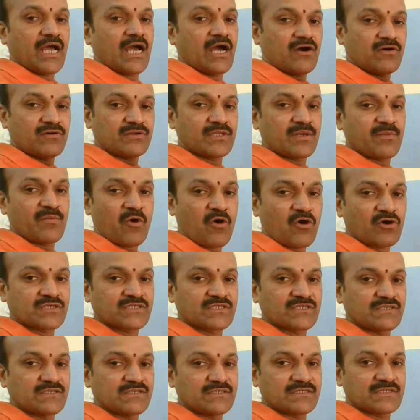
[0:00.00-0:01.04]
How the
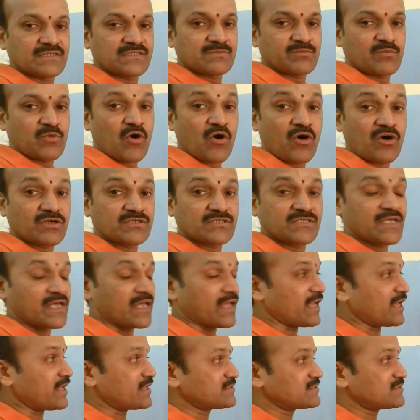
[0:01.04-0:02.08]
box is, box
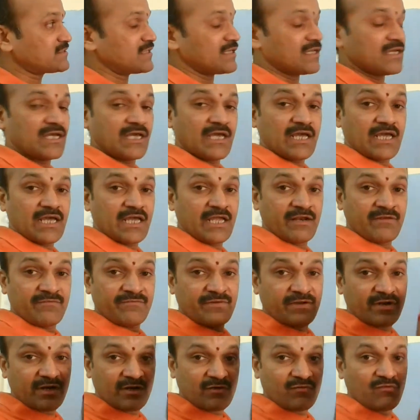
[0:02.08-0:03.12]
has
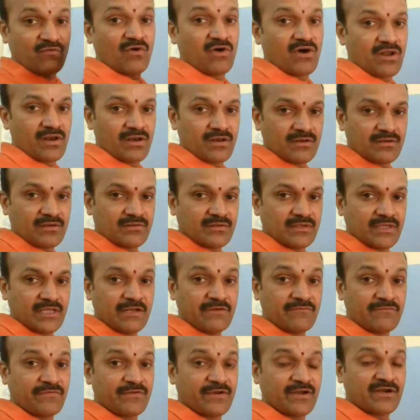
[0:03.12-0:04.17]
infinite wall.
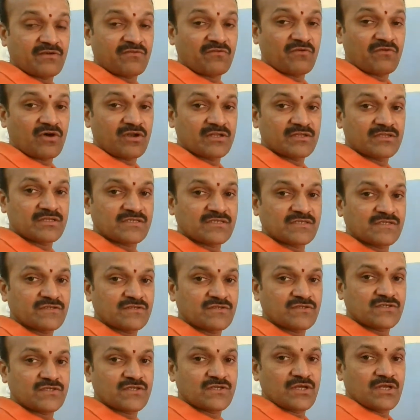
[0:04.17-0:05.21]
Infinite wall in the
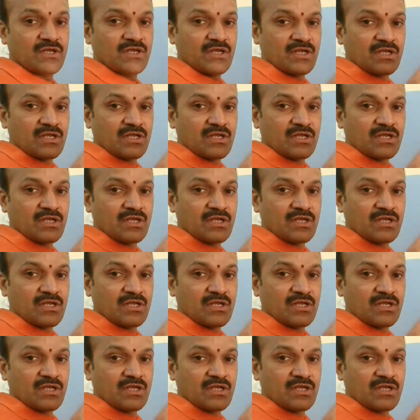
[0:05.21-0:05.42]
sense,